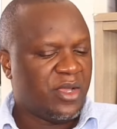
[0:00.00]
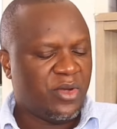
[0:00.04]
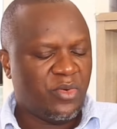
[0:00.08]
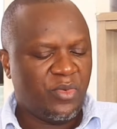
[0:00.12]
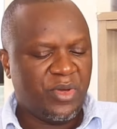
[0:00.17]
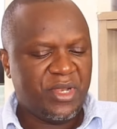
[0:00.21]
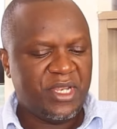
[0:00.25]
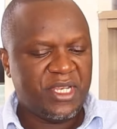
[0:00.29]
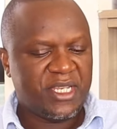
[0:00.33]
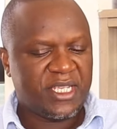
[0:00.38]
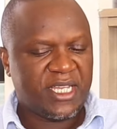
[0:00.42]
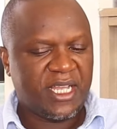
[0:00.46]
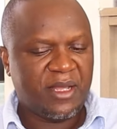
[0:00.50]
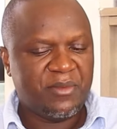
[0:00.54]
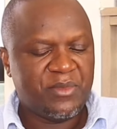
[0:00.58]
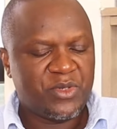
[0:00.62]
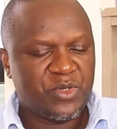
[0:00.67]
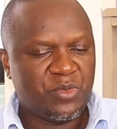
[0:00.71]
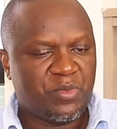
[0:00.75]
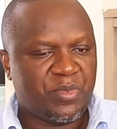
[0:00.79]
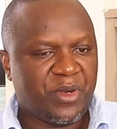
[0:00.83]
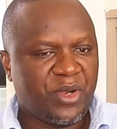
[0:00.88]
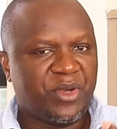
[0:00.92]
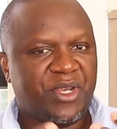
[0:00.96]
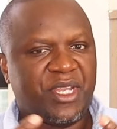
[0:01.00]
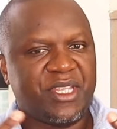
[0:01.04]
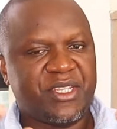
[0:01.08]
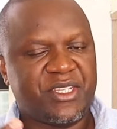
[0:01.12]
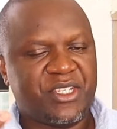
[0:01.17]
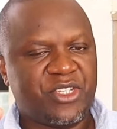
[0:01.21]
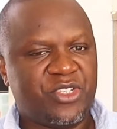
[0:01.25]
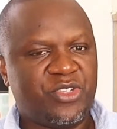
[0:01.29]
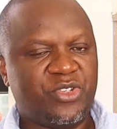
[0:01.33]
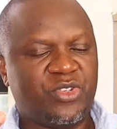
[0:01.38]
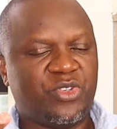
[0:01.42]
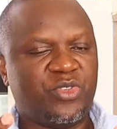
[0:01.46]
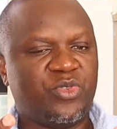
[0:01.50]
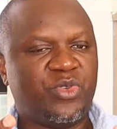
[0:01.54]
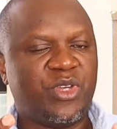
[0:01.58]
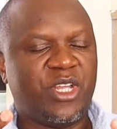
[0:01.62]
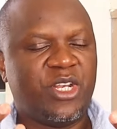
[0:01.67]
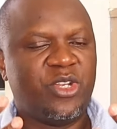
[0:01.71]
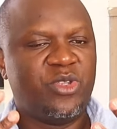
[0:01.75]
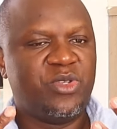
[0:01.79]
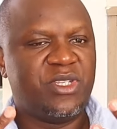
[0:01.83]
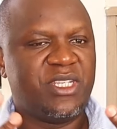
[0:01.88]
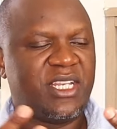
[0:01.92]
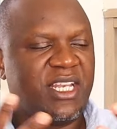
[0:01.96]
When it comes to prioritization, you are
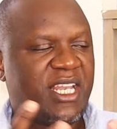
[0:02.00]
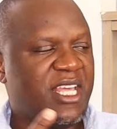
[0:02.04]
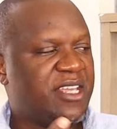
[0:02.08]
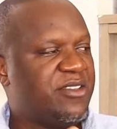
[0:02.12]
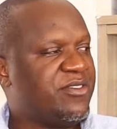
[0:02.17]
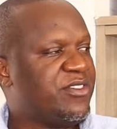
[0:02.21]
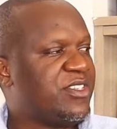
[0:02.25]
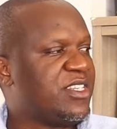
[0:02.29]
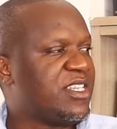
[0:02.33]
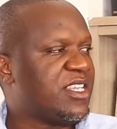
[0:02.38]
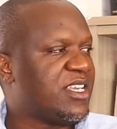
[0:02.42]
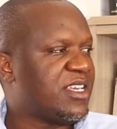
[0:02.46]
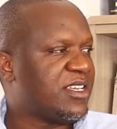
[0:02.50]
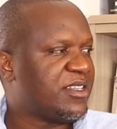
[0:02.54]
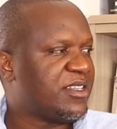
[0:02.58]
losing lives here.